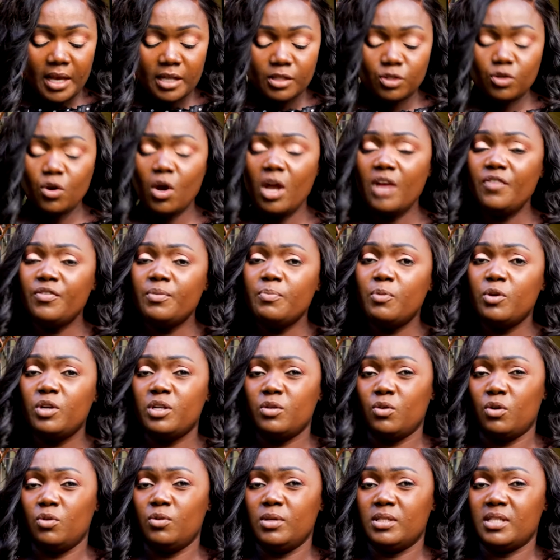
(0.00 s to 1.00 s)
So
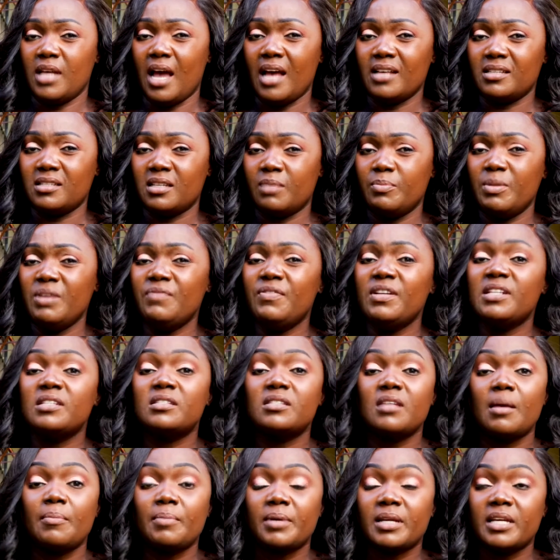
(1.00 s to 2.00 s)
everybody always asks me, even
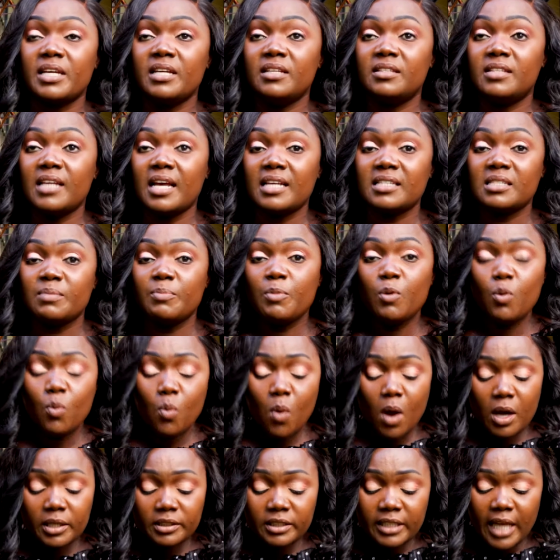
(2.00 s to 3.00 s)
some kids ask me,
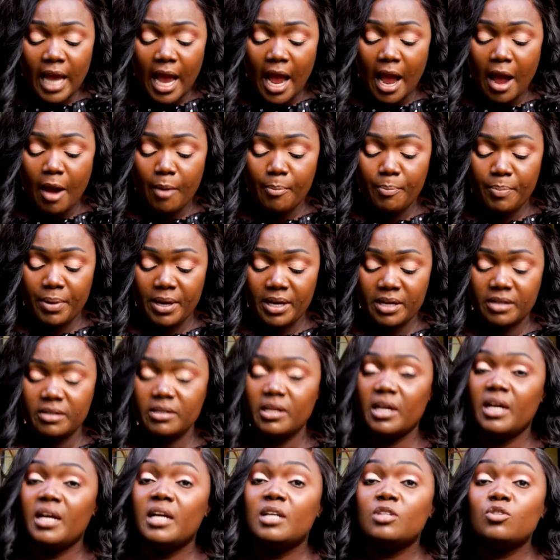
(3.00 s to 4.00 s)
what happened?